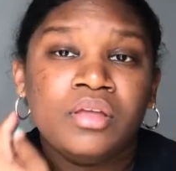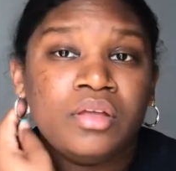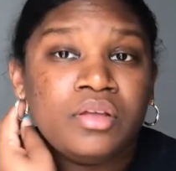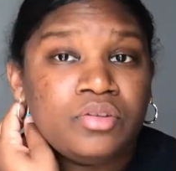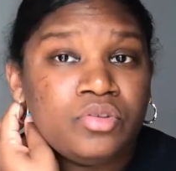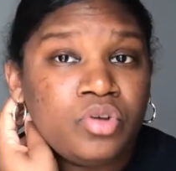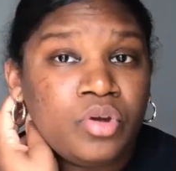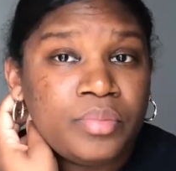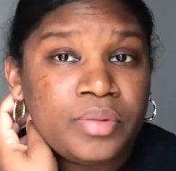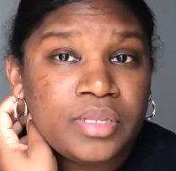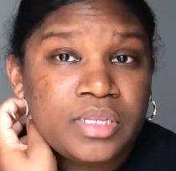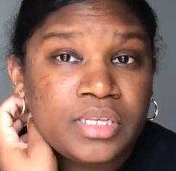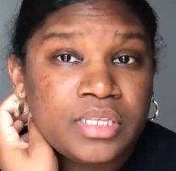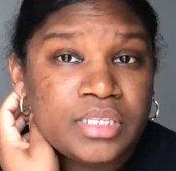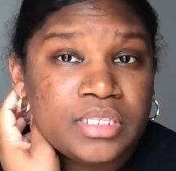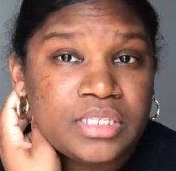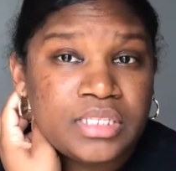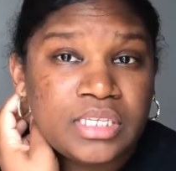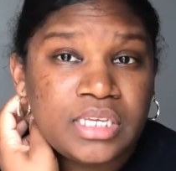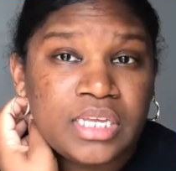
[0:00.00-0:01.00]
normally the
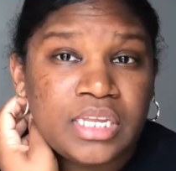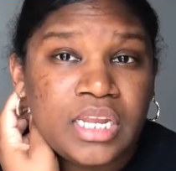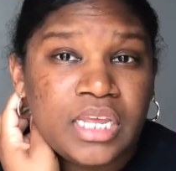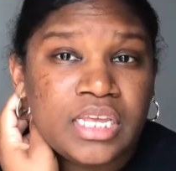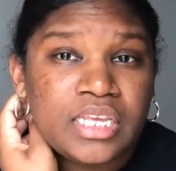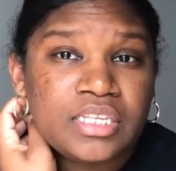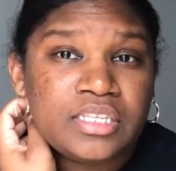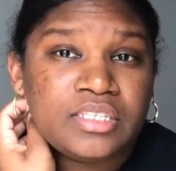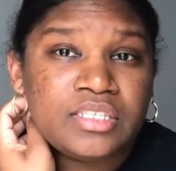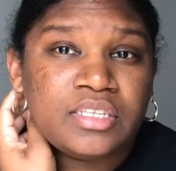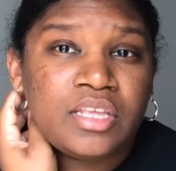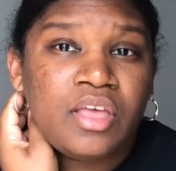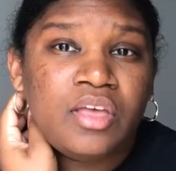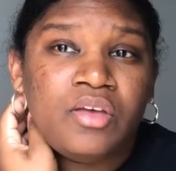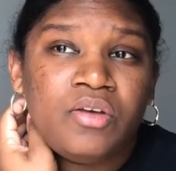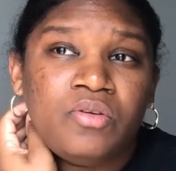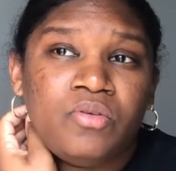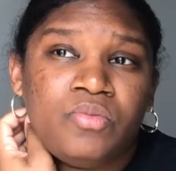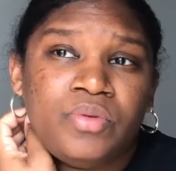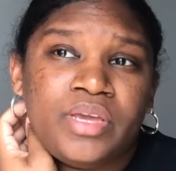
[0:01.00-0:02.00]
CNAs,
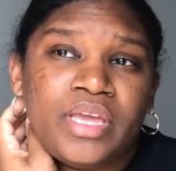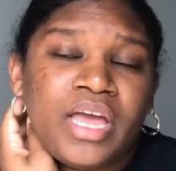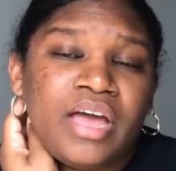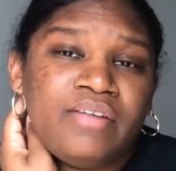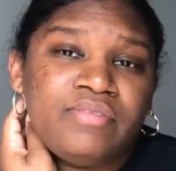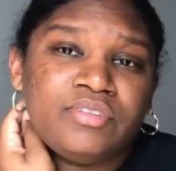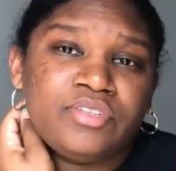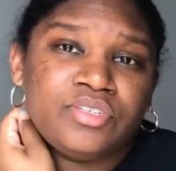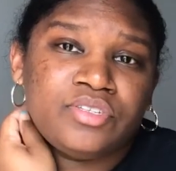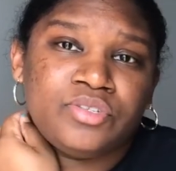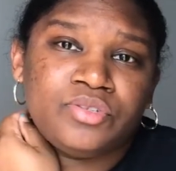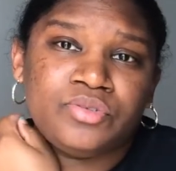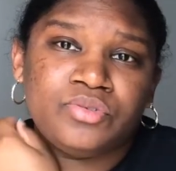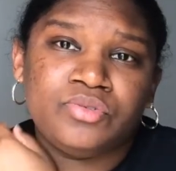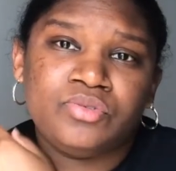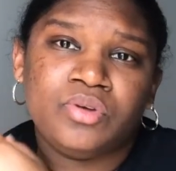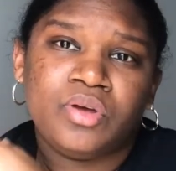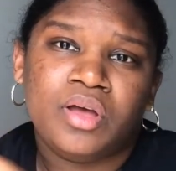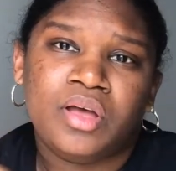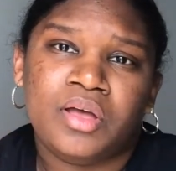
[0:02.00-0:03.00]
we have to
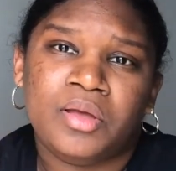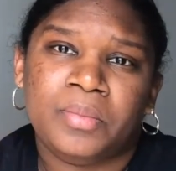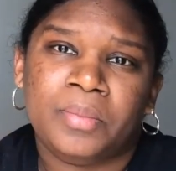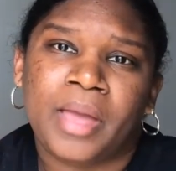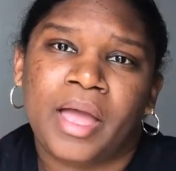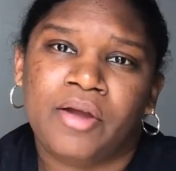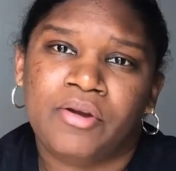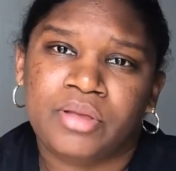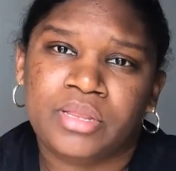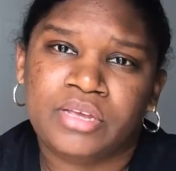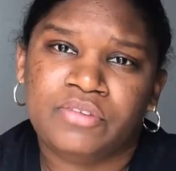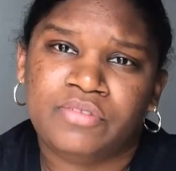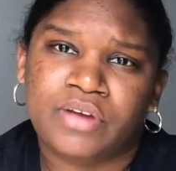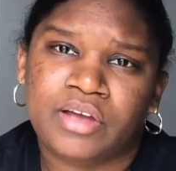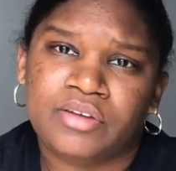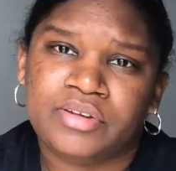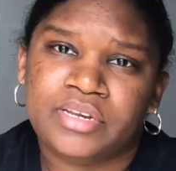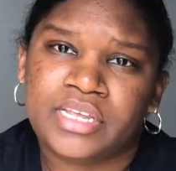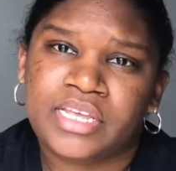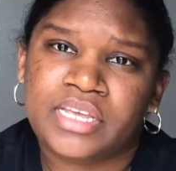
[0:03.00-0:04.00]
do um, hourly
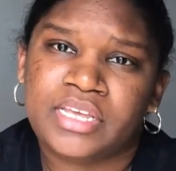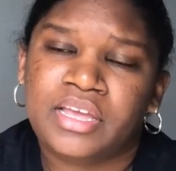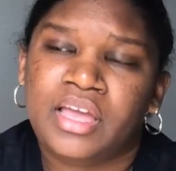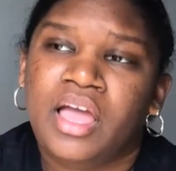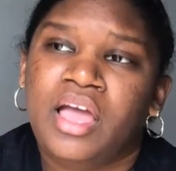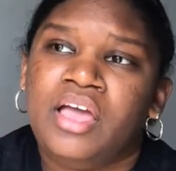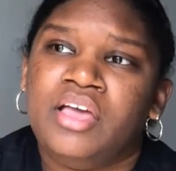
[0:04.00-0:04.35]
rounding.